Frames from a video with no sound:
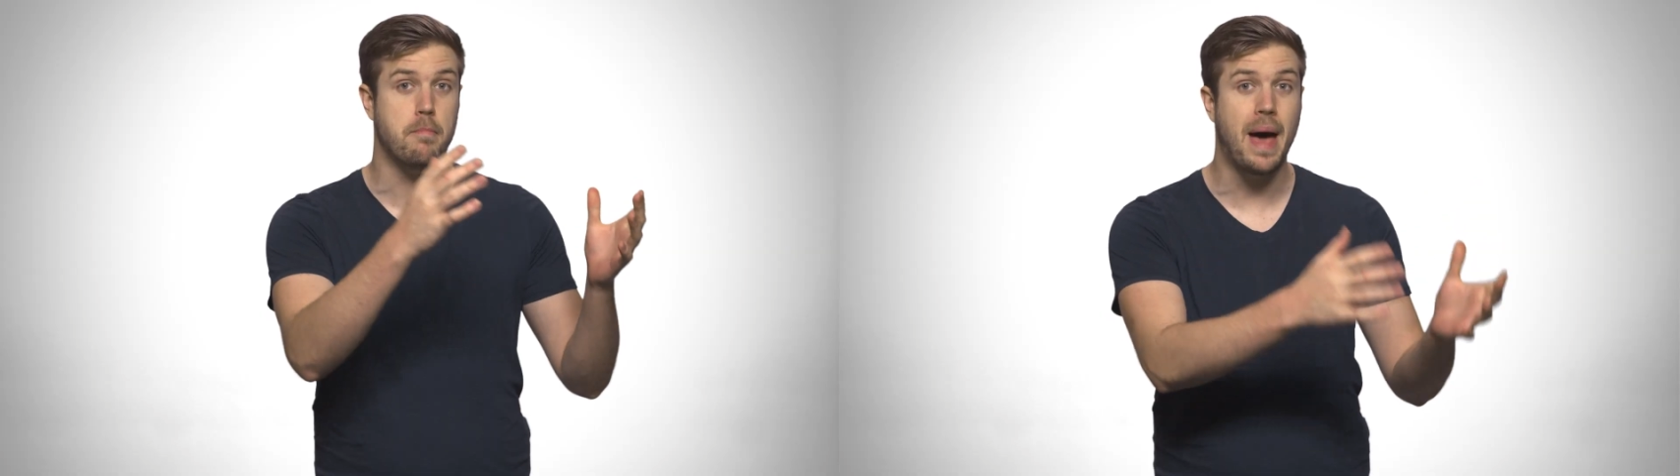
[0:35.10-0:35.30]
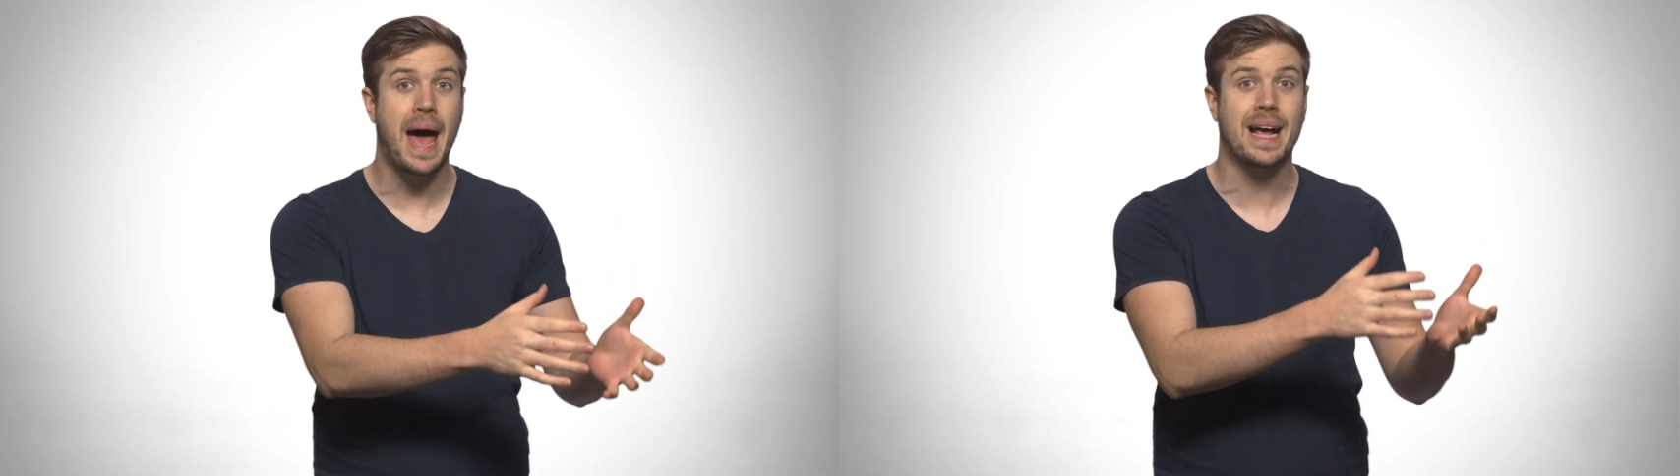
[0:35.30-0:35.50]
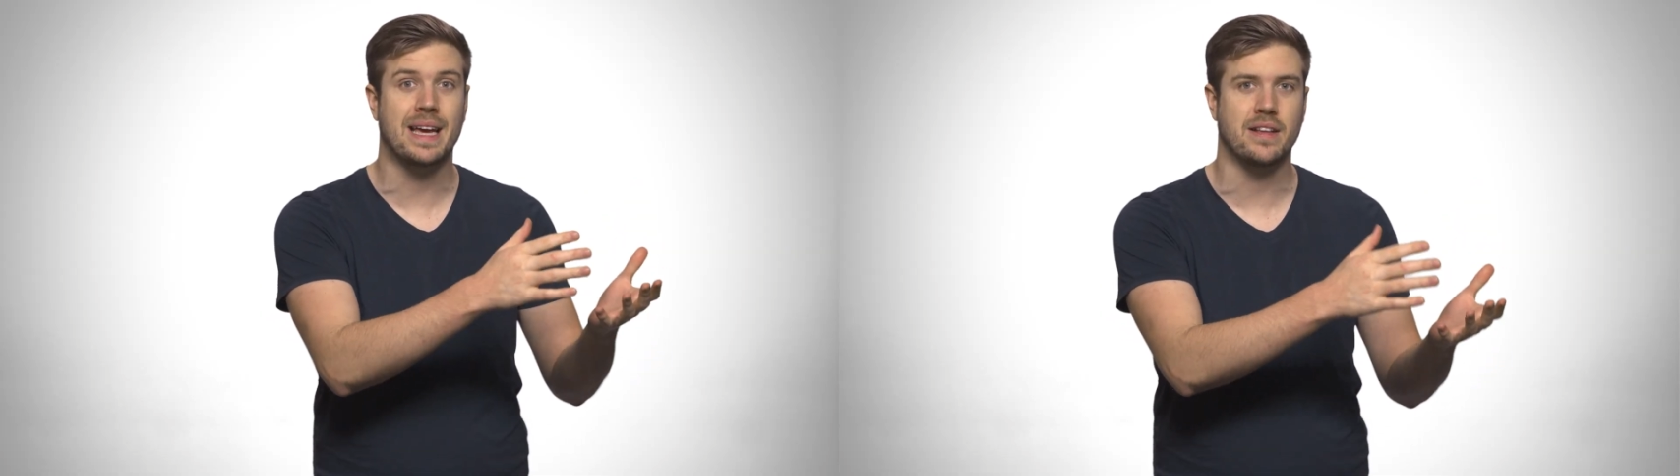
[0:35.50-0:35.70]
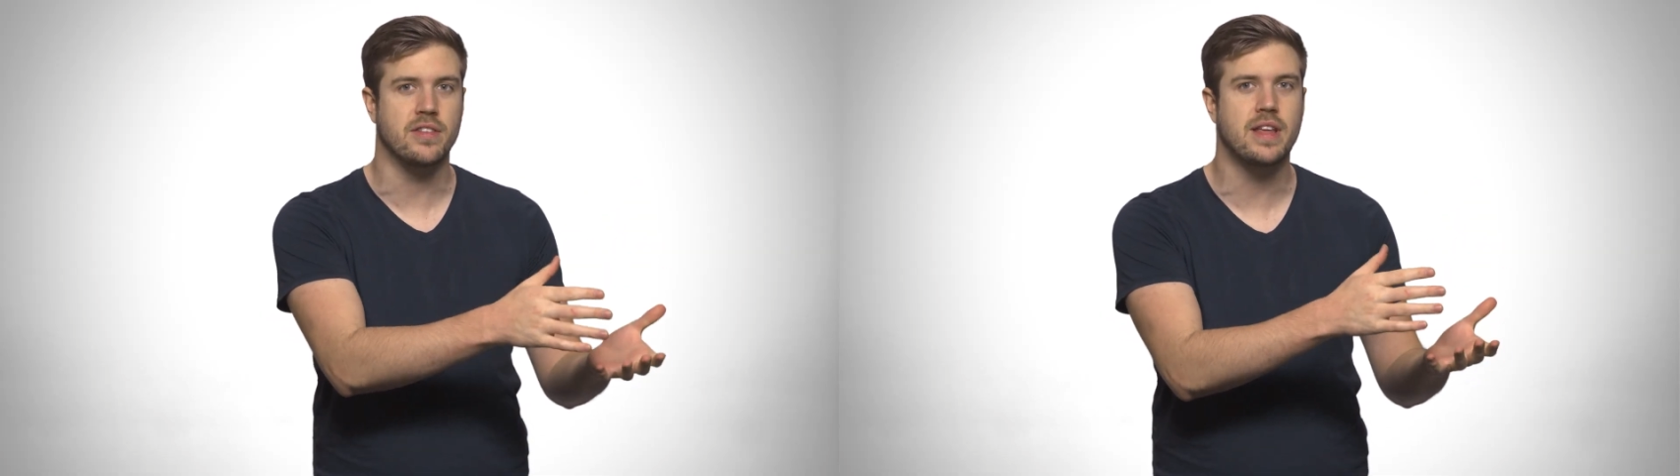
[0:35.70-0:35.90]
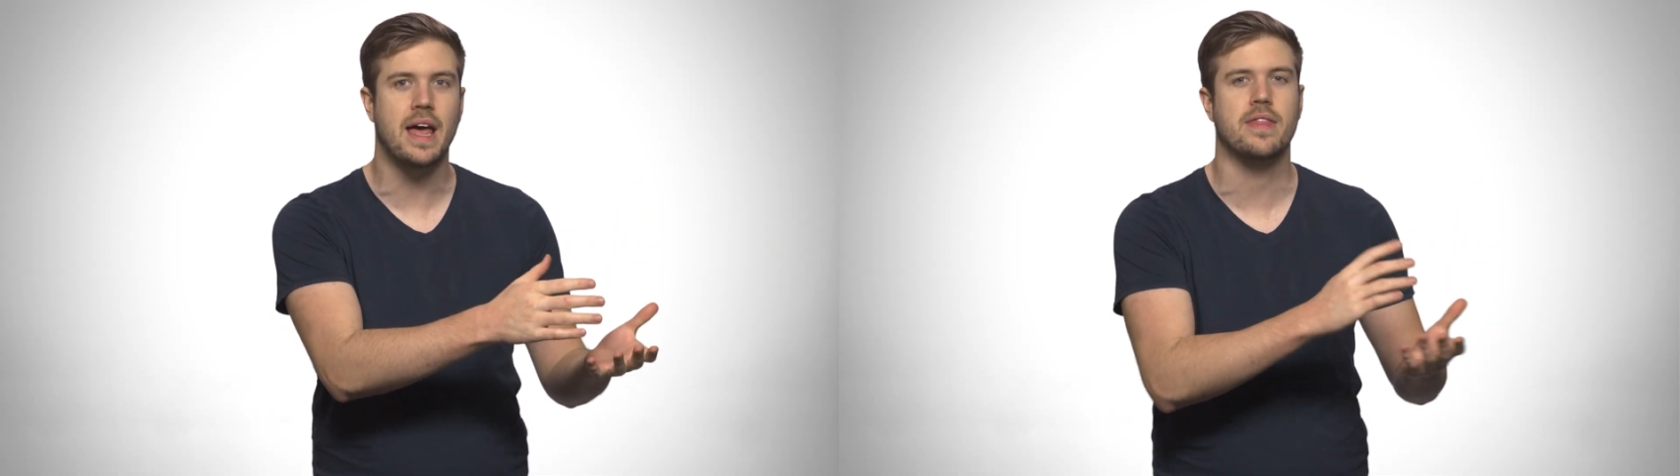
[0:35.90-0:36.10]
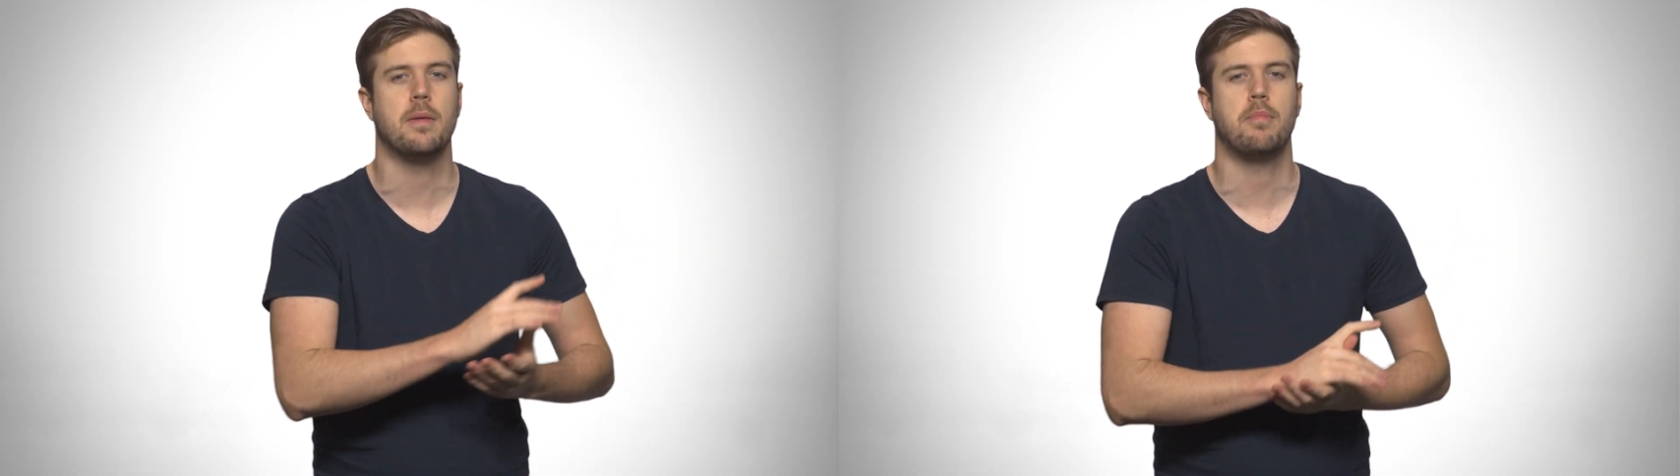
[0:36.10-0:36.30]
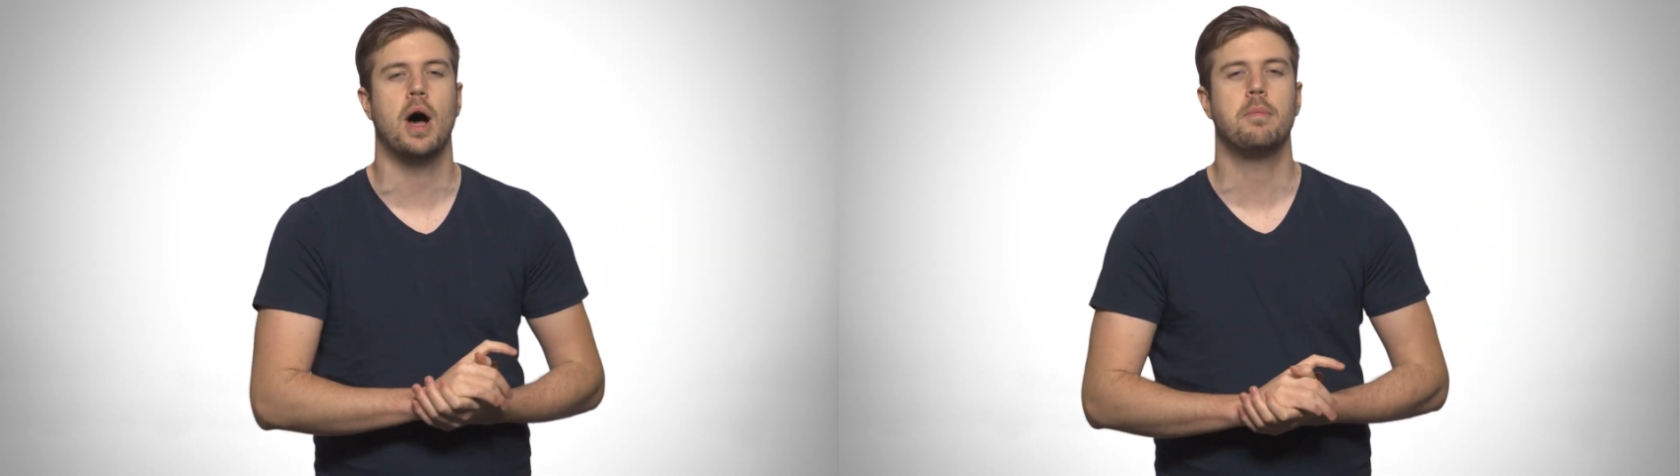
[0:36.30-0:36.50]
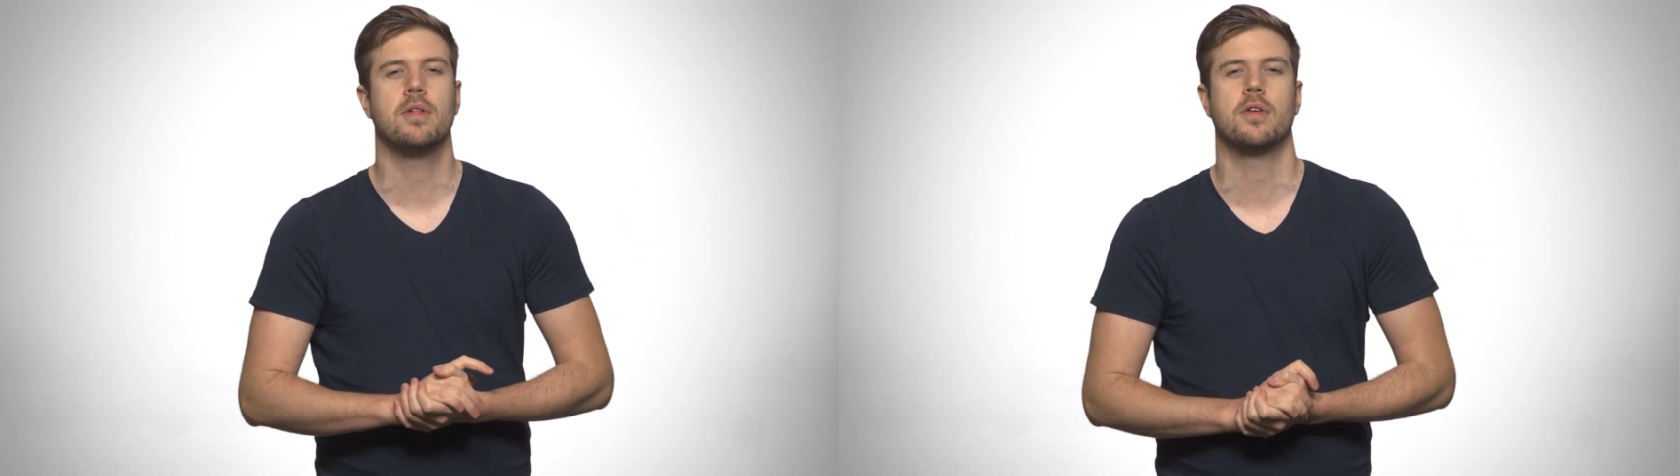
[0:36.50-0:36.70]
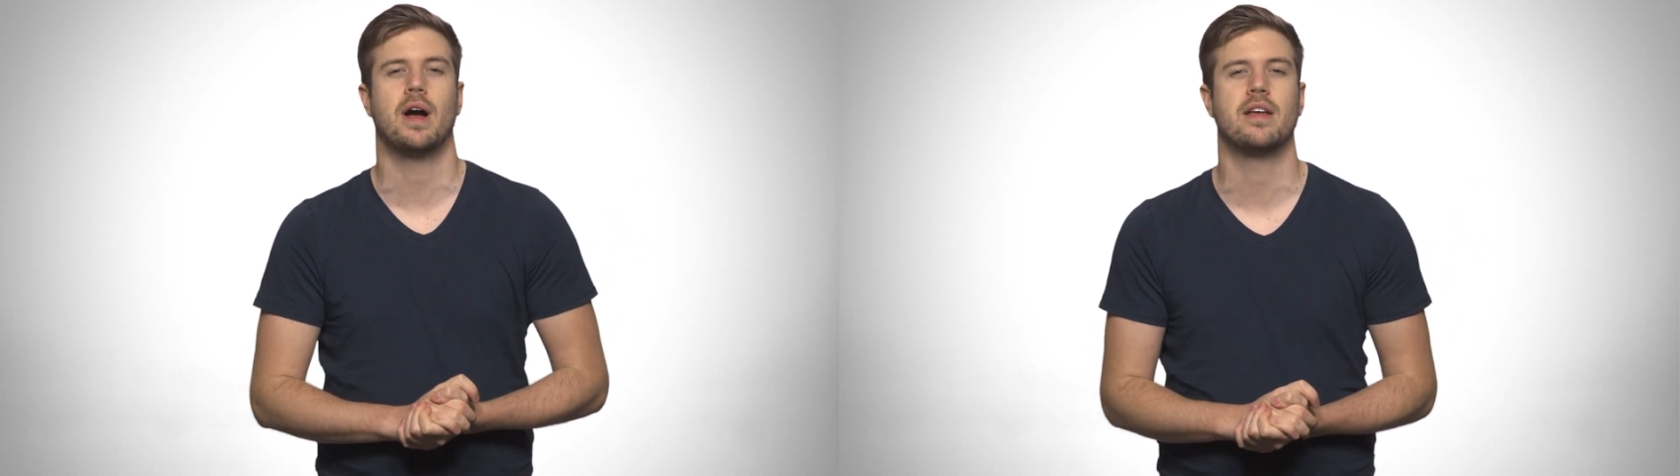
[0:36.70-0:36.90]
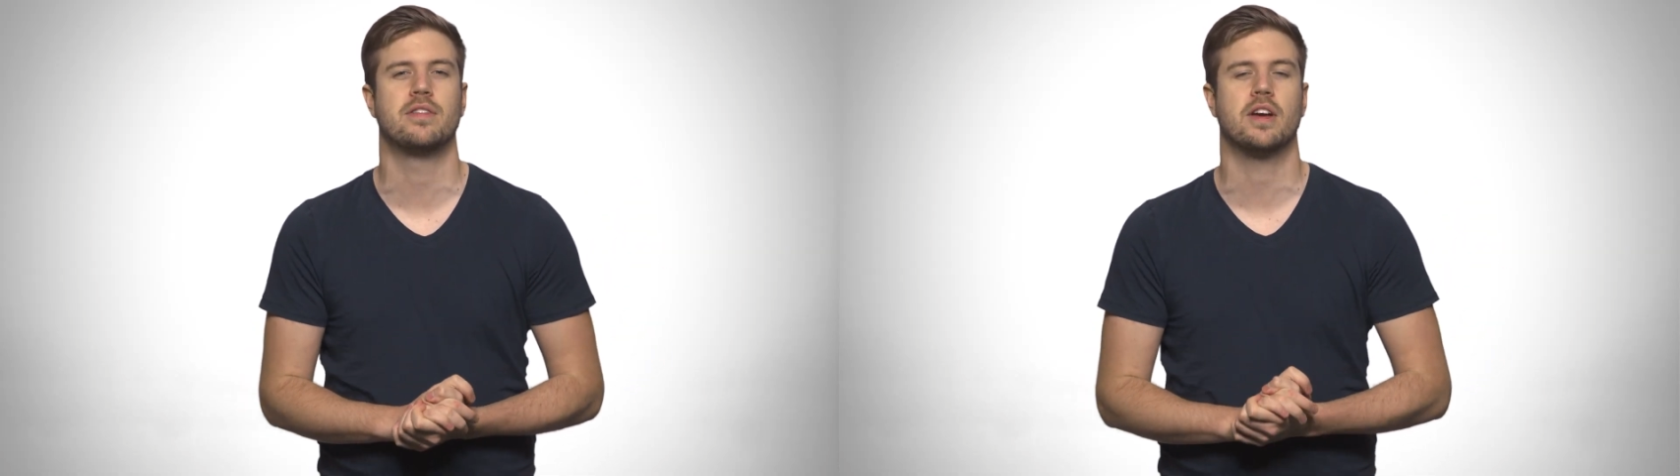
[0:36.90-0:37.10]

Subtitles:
Mac instead that popularized